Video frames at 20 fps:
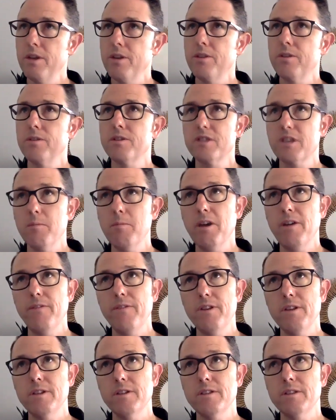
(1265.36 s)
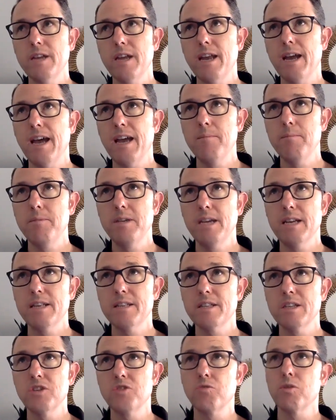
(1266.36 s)
There's some evidence that
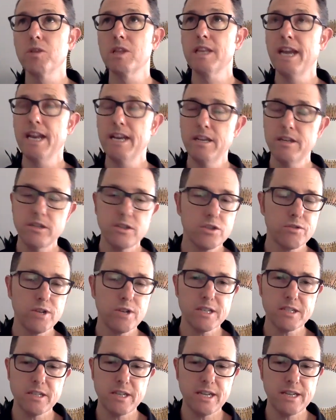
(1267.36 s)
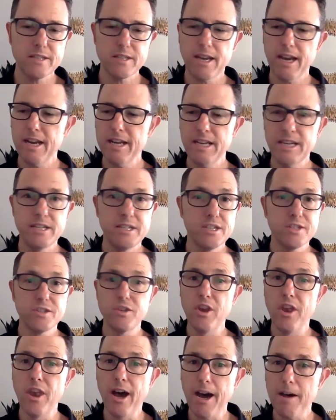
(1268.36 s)
IBS is related to stress and anxiety. It does
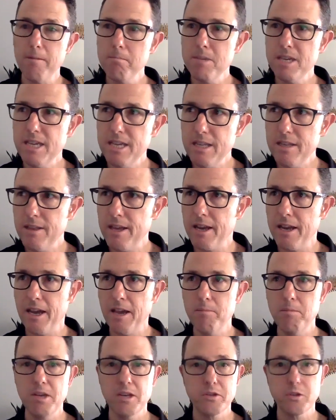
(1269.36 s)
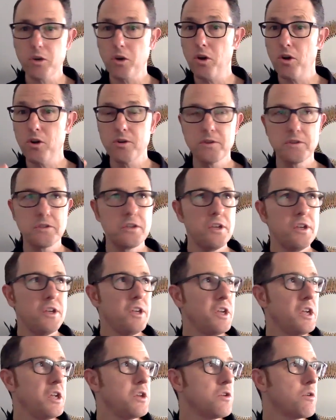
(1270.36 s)
not mean that IBS occurs
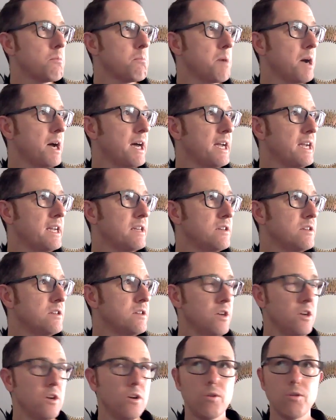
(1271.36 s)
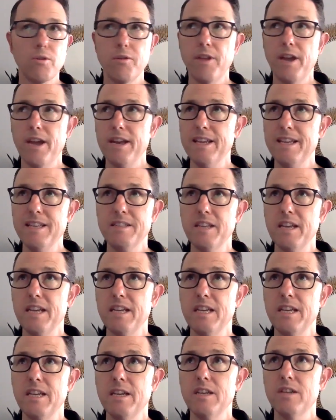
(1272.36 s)
in your mind or that is
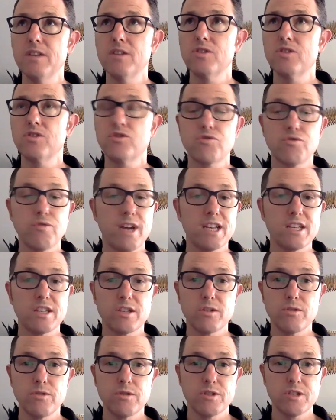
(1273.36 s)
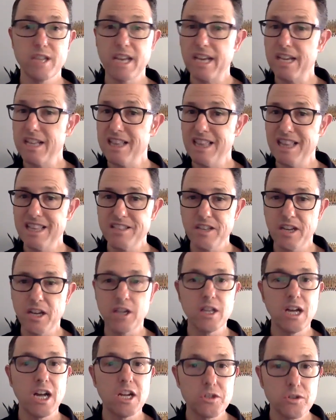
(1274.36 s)
a stress or
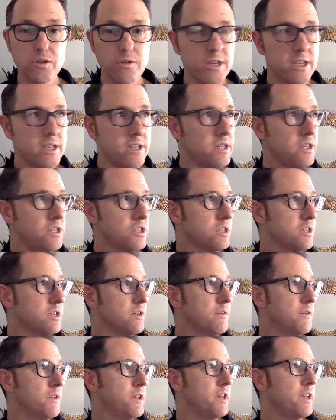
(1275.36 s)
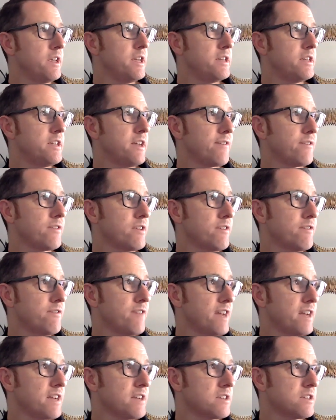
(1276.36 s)
psychological condition. It definitely
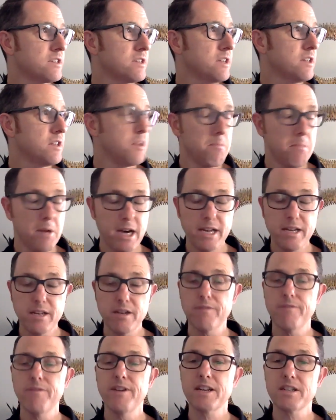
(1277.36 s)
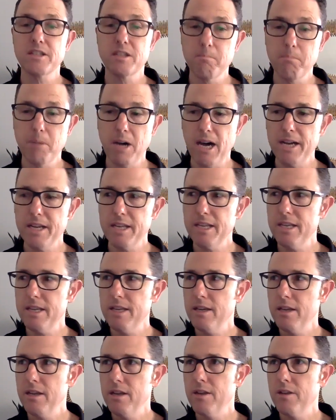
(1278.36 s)
affects the mind. It affects the body.
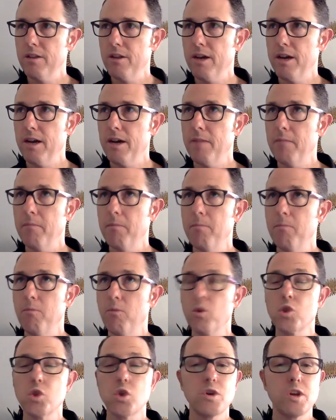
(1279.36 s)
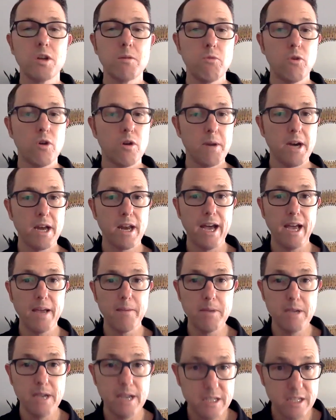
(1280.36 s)
We're learning more about
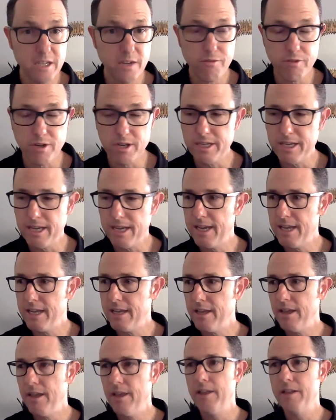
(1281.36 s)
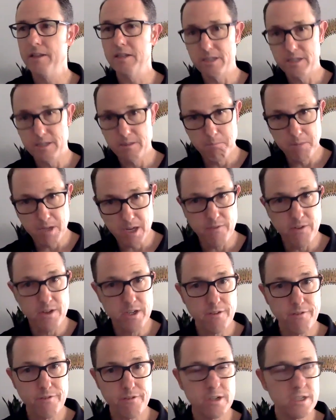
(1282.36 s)
IBS every day. It's a bit of a
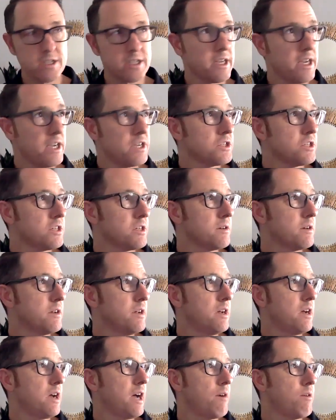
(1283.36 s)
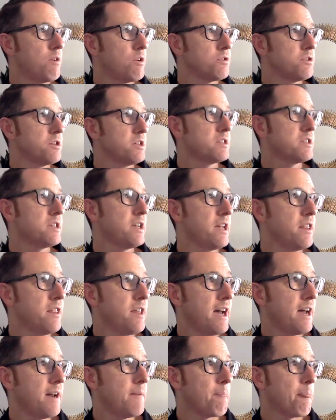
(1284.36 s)
different discussion. I would only say
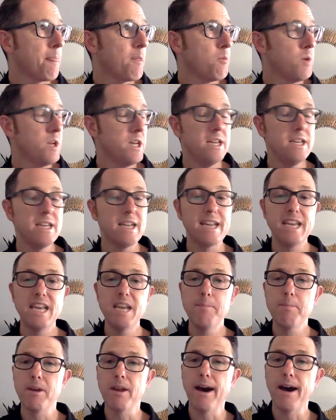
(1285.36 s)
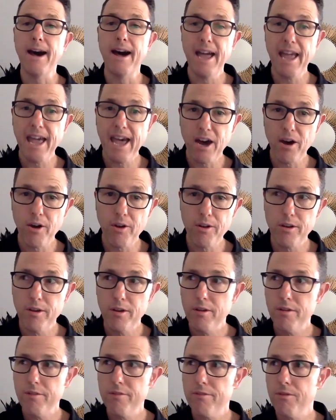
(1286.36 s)
that we need to keep an eye out
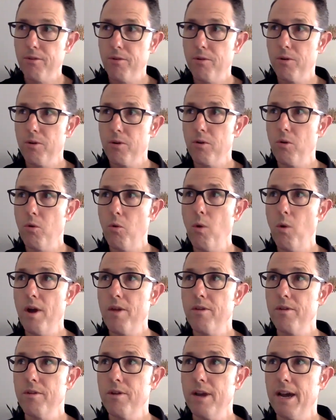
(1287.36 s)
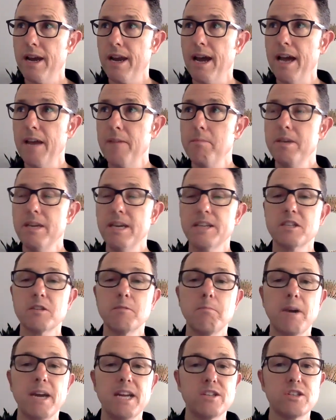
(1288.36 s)
for whether or not IBS
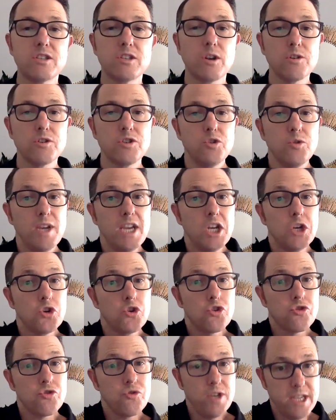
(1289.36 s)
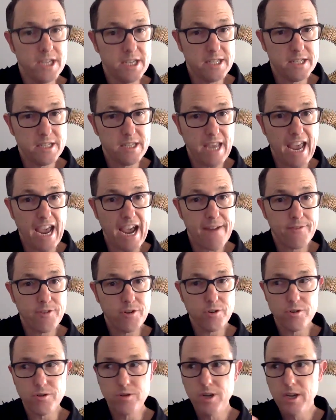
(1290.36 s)
might start to increase
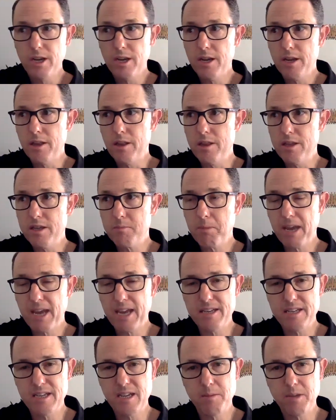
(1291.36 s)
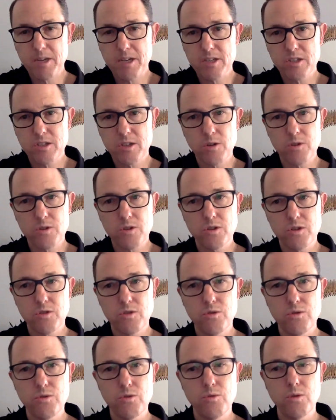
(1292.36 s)
after this pandemic starts
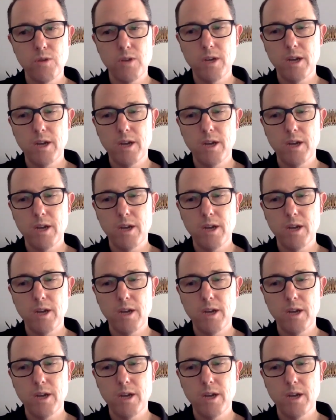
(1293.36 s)
to